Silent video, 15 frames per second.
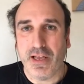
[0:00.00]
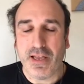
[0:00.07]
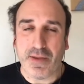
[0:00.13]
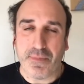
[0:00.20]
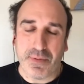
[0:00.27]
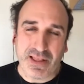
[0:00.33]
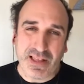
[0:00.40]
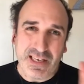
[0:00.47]

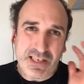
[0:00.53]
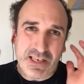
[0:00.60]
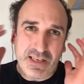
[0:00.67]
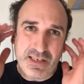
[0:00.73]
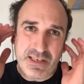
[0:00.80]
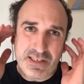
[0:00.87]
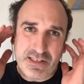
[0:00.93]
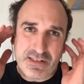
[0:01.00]
But
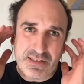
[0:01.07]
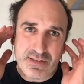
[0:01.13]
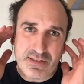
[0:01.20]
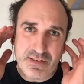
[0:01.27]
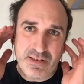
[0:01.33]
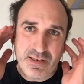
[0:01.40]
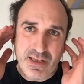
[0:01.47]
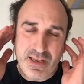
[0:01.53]

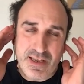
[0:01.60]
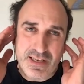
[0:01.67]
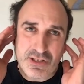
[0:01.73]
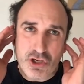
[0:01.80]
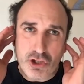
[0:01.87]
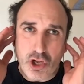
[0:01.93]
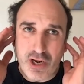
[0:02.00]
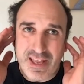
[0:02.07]
it's
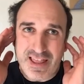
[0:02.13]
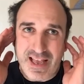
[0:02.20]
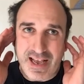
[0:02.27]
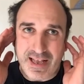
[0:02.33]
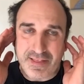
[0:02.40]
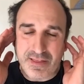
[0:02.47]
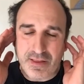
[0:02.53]
not only that.